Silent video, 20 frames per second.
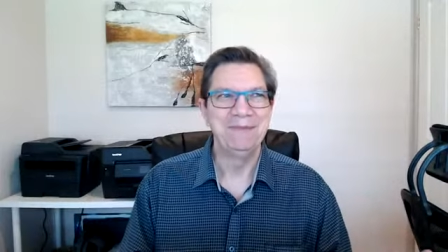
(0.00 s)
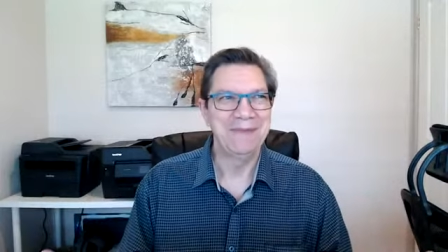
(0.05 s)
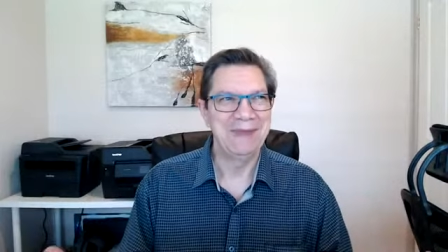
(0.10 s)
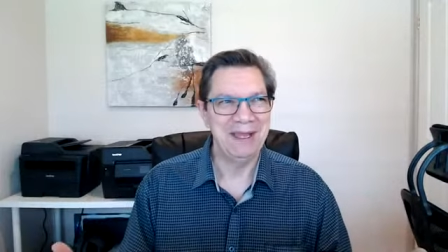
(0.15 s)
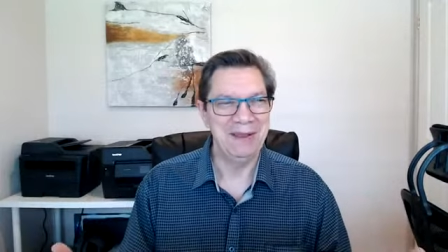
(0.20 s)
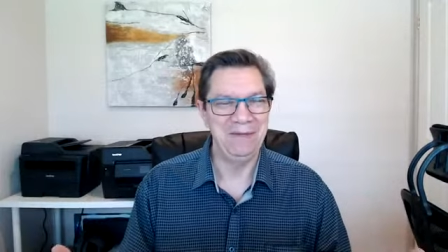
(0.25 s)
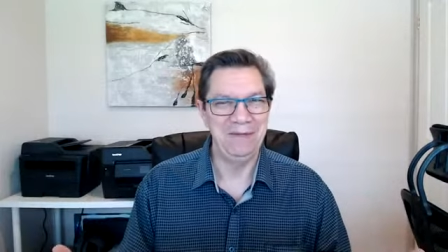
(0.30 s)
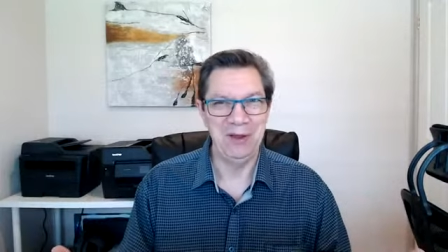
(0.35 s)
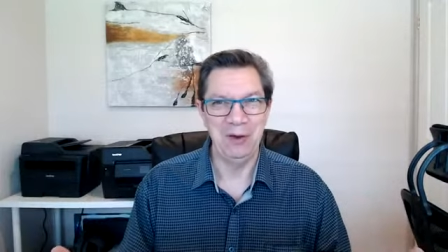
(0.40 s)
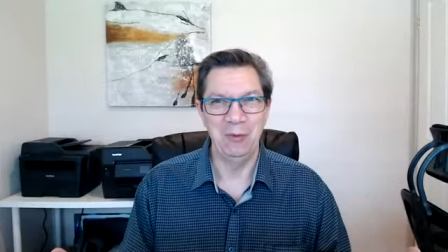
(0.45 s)

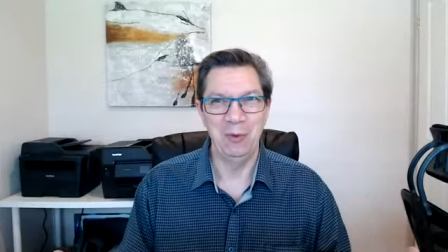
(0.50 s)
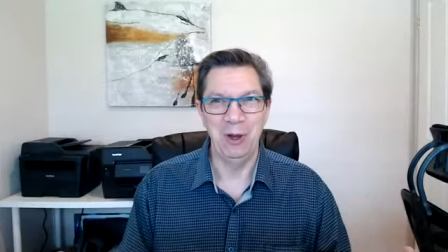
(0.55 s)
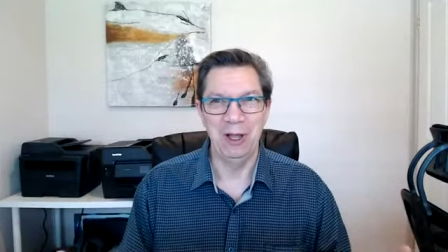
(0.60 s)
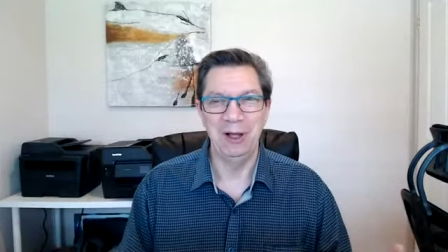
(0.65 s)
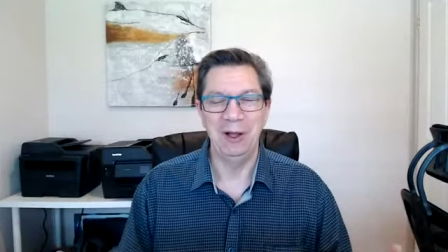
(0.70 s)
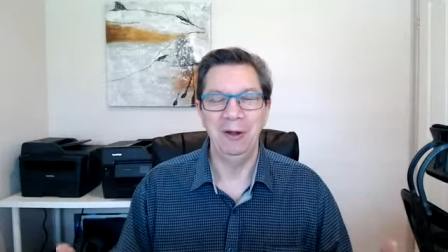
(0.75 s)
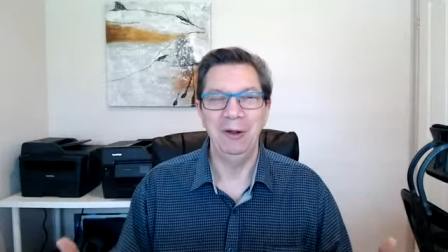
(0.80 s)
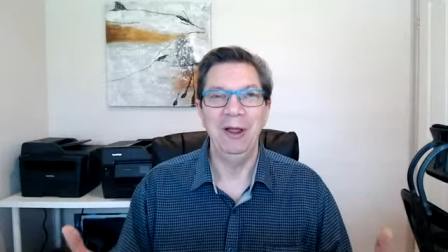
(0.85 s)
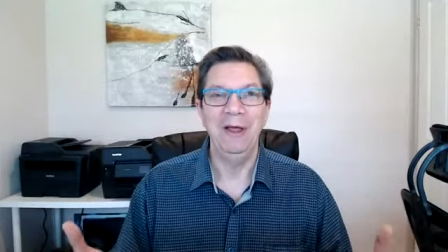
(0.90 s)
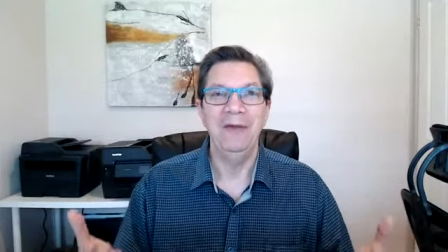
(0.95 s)
if you
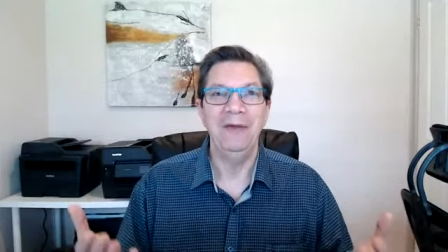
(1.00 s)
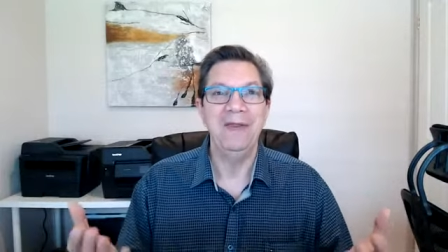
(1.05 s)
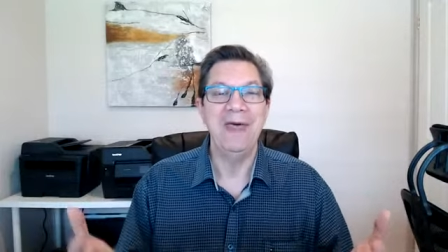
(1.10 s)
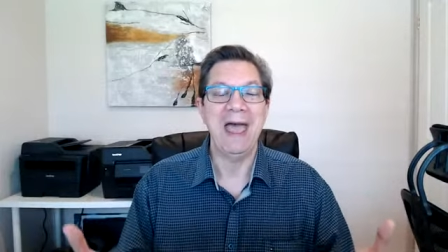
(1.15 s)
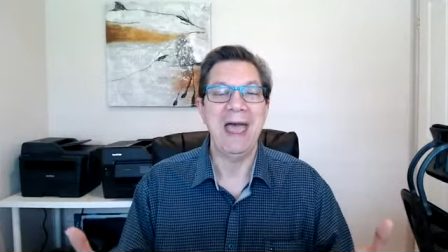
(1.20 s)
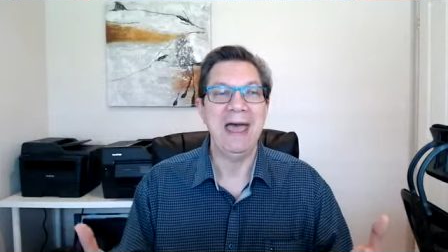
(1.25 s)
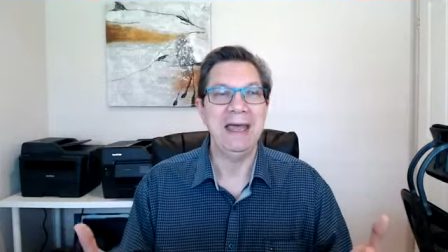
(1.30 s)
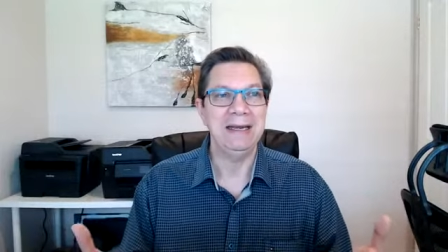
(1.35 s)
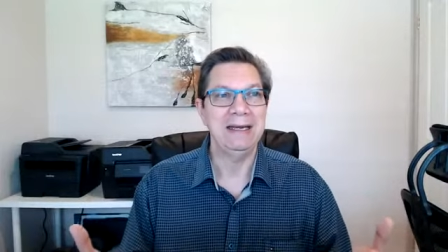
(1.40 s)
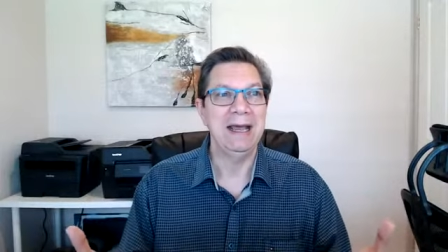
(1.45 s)
will,
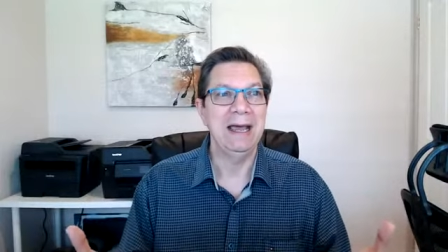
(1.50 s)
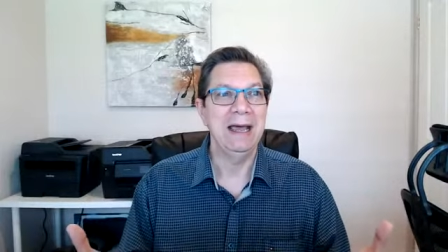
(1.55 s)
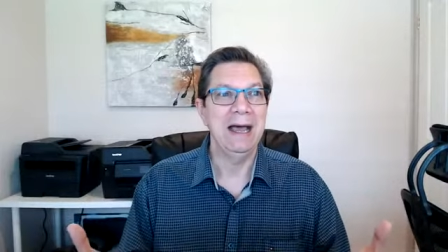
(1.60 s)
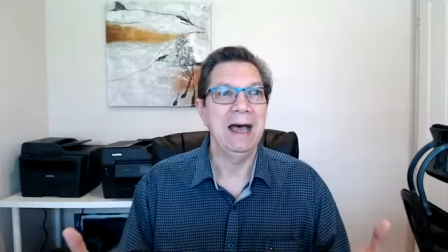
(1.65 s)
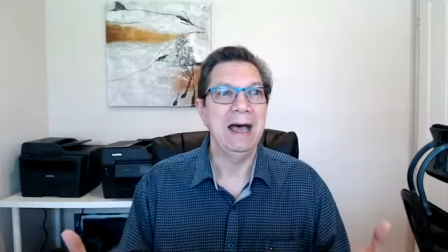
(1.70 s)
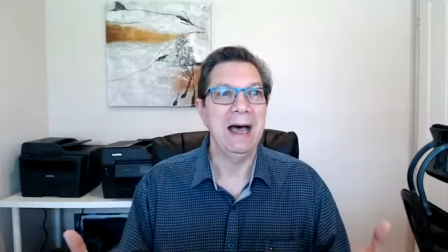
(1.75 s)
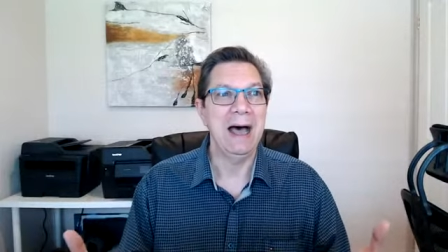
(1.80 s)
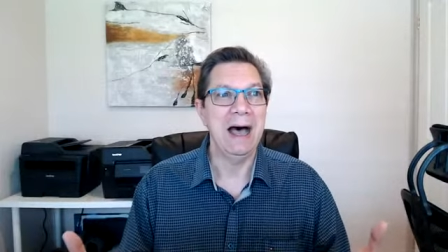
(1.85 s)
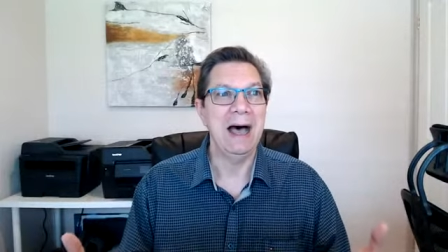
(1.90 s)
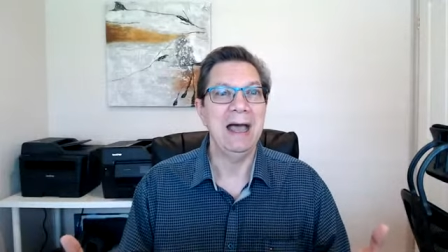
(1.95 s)
that
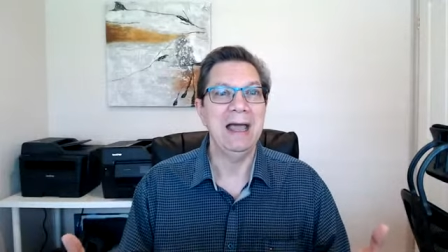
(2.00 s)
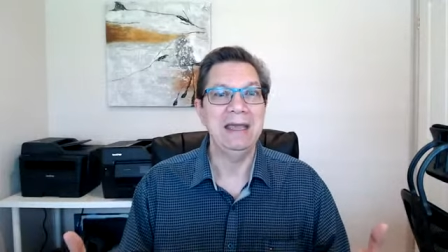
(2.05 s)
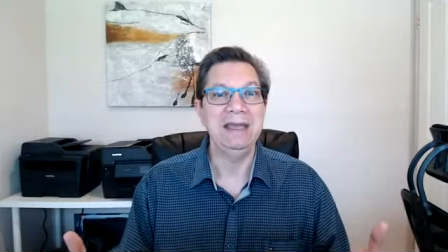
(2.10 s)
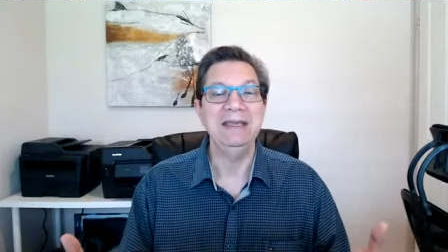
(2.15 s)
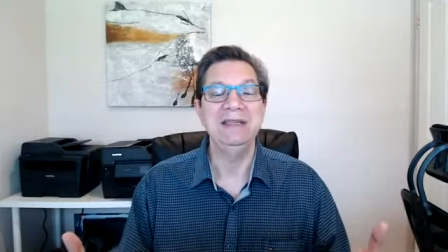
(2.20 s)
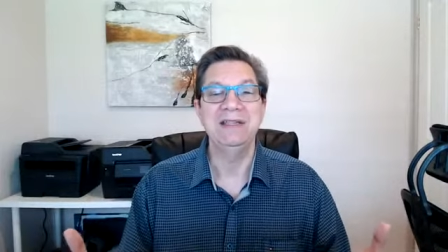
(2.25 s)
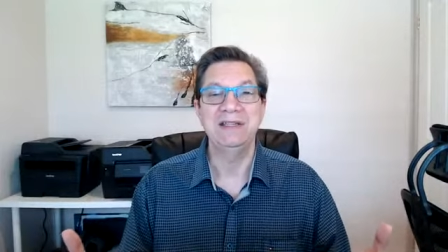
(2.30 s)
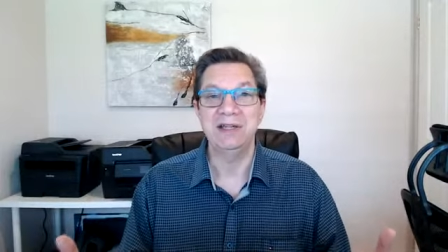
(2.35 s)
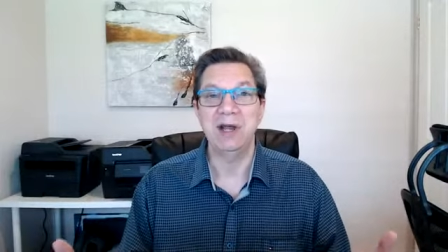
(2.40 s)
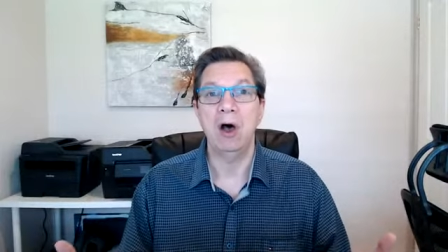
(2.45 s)
I
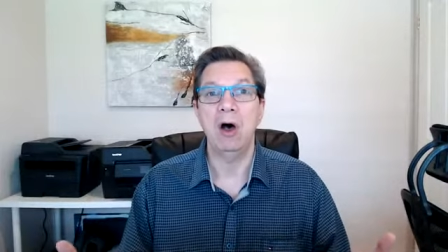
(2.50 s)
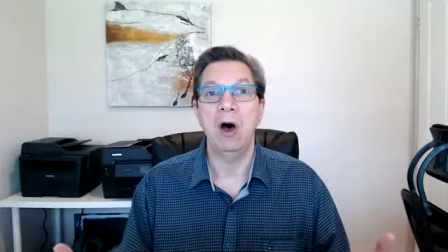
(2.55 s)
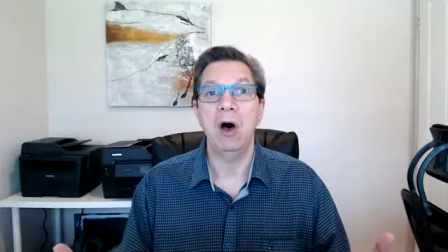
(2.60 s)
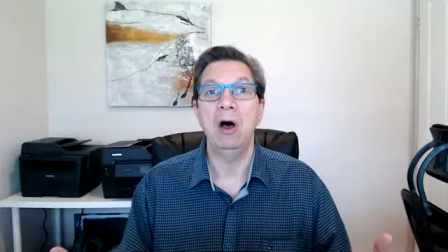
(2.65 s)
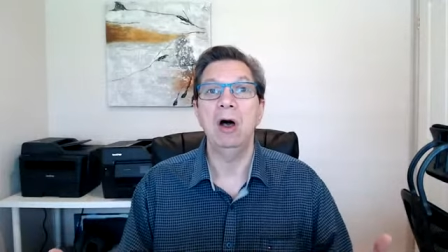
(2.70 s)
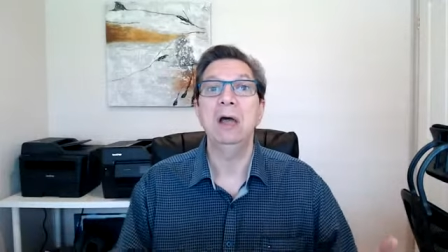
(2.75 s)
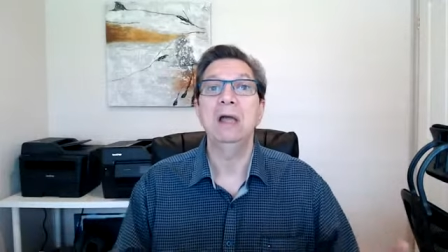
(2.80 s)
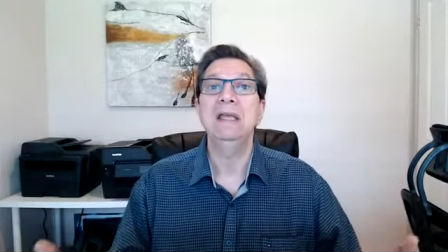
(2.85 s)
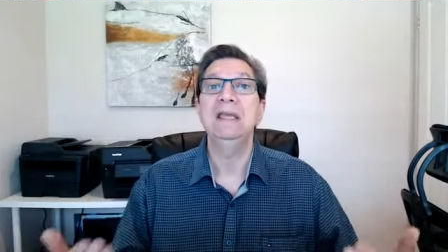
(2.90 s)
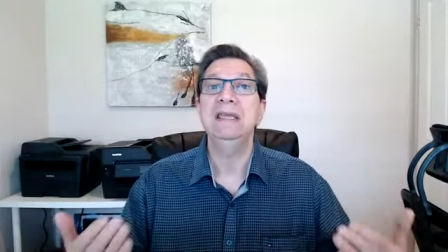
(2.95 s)

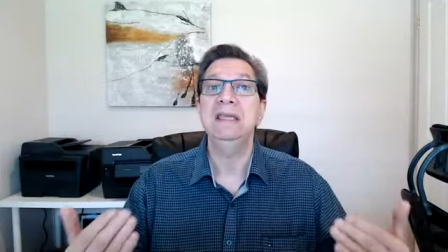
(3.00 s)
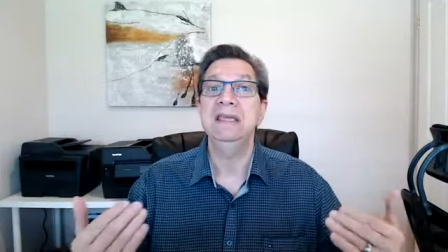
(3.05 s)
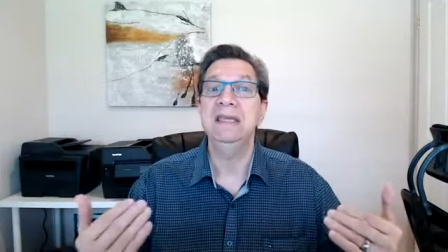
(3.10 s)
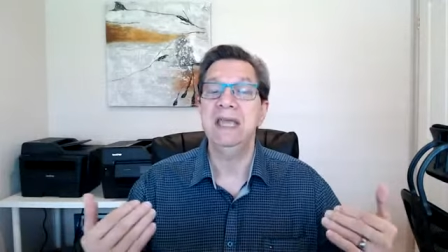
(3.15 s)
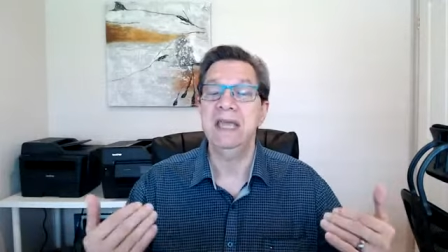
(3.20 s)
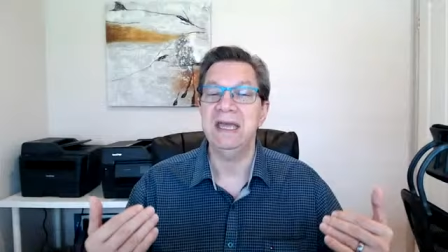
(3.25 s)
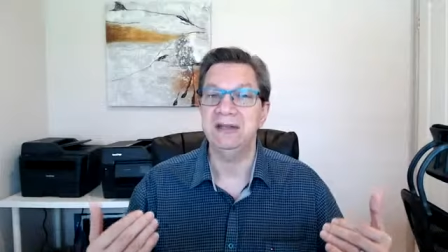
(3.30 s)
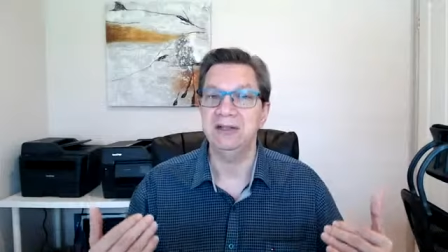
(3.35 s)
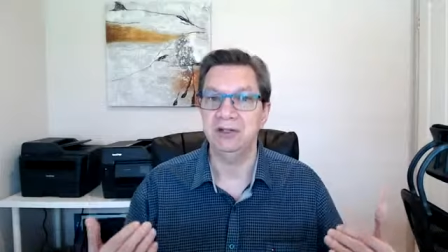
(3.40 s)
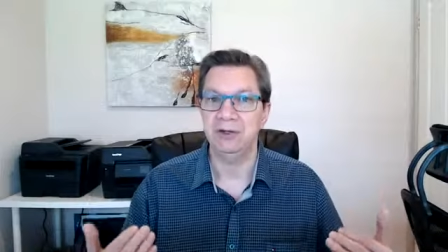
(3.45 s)
saw
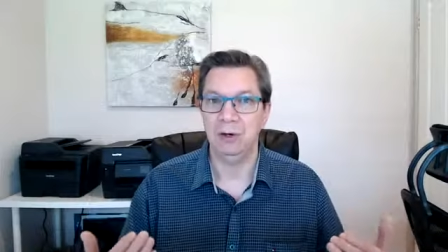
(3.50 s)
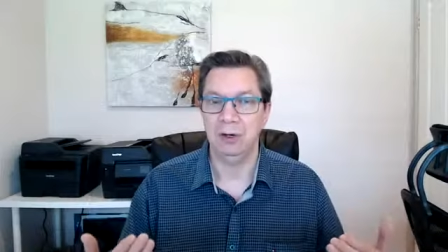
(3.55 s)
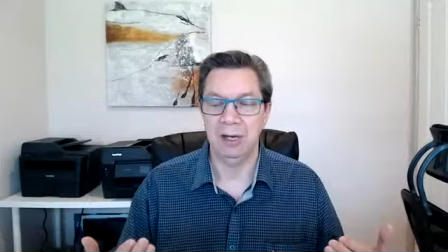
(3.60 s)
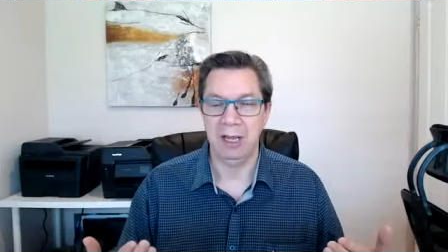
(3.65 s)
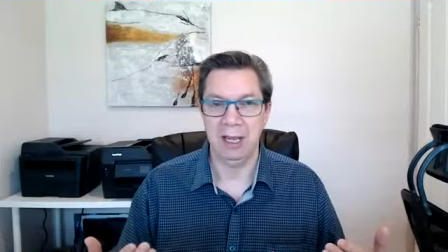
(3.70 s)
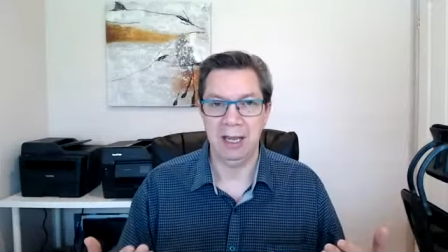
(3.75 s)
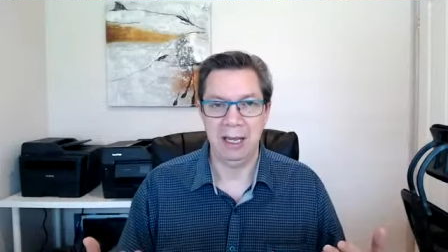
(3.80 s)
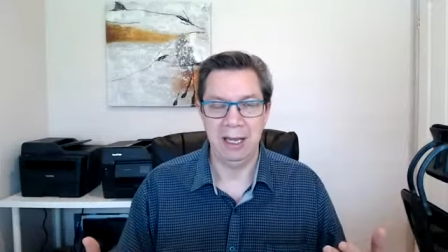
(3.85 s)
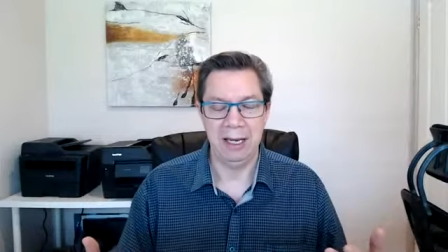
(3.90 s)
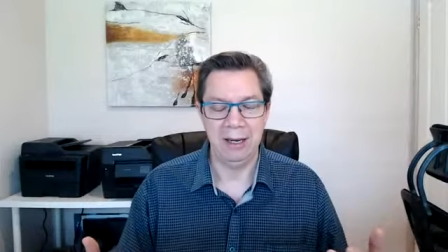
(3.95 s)

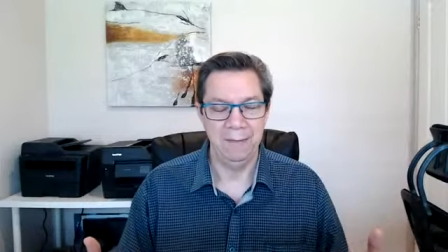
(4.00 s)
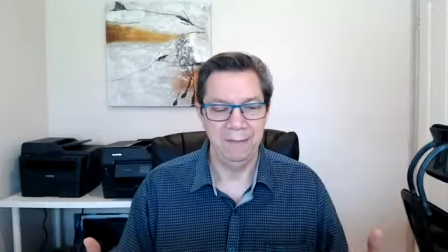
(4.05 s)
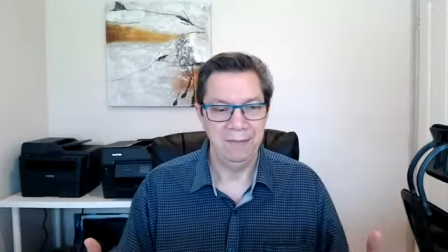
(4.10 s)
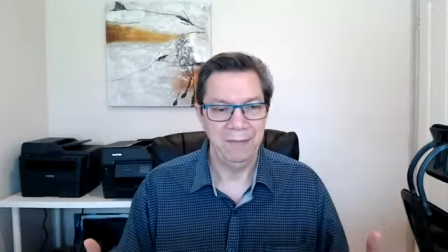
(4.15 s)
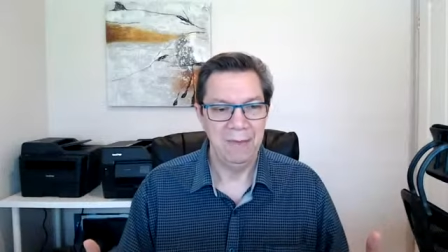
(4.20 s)
yesterday.